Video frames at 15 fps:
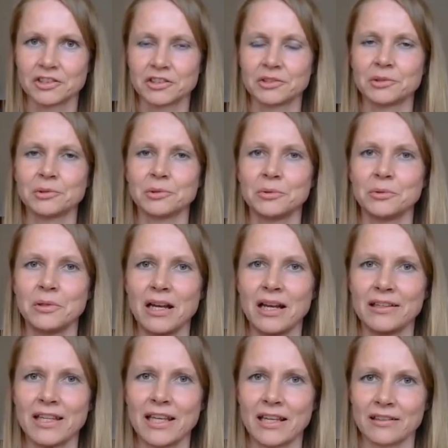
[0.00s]
through.
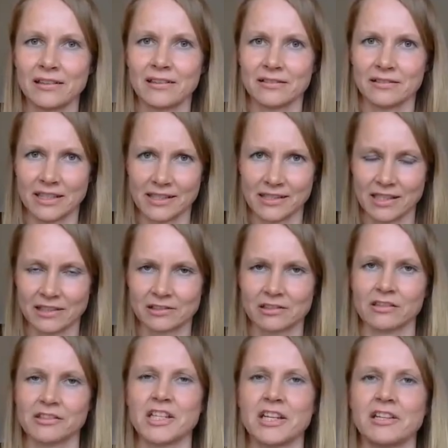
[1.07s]
And then the
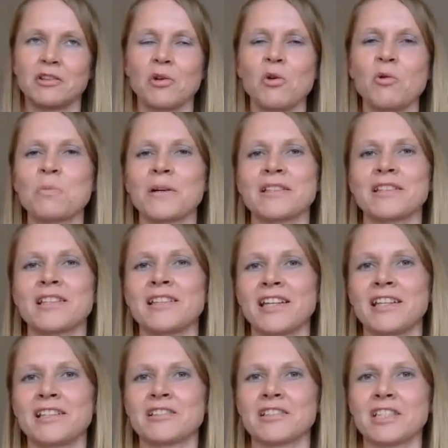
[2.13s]
central channel opened and
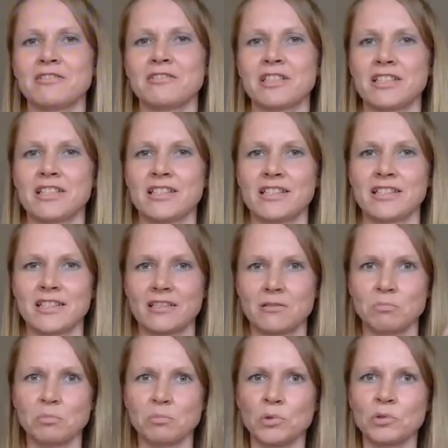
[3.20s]
the energy was
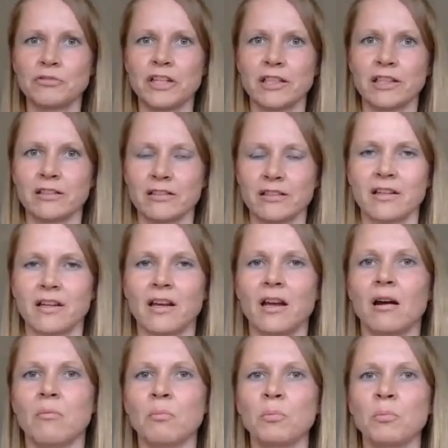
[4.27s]
just
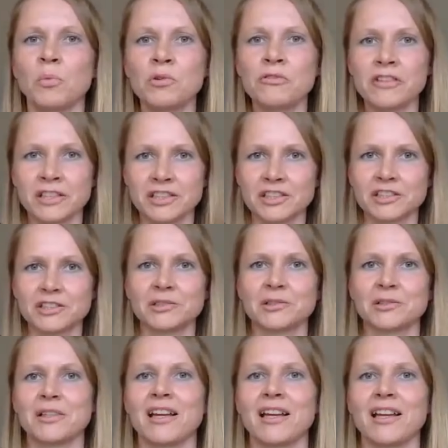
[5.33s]
moving
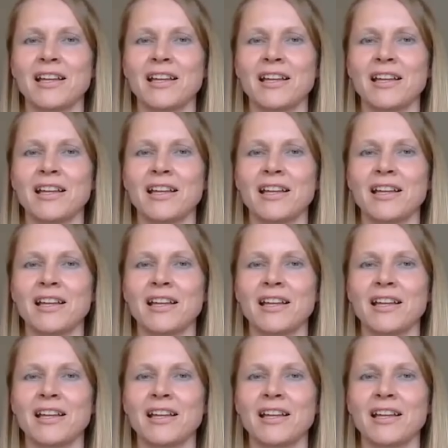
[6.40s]
through.